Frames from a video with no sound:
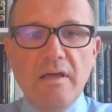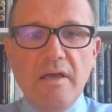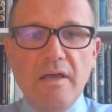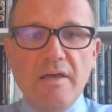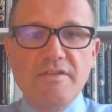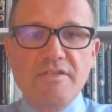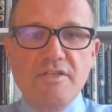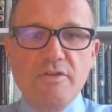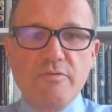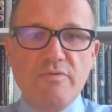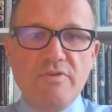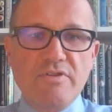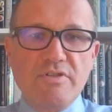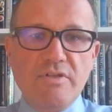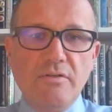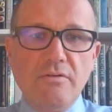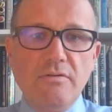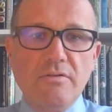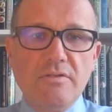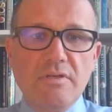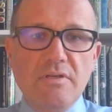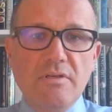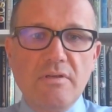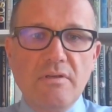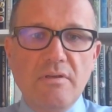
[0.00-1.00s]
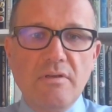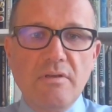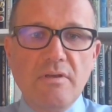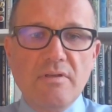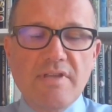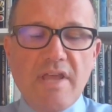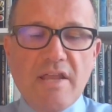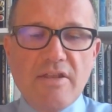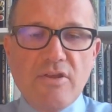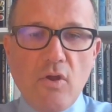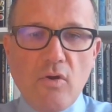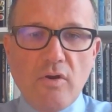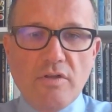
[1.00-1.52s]
As a result,
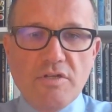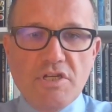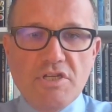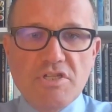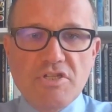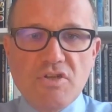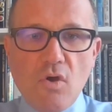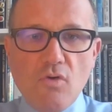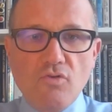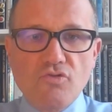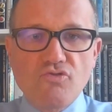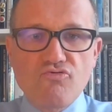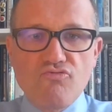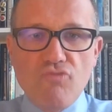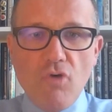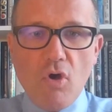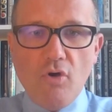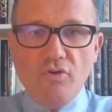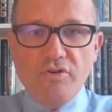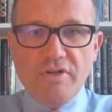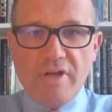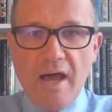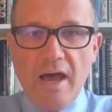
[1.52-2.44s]
technology stocks roared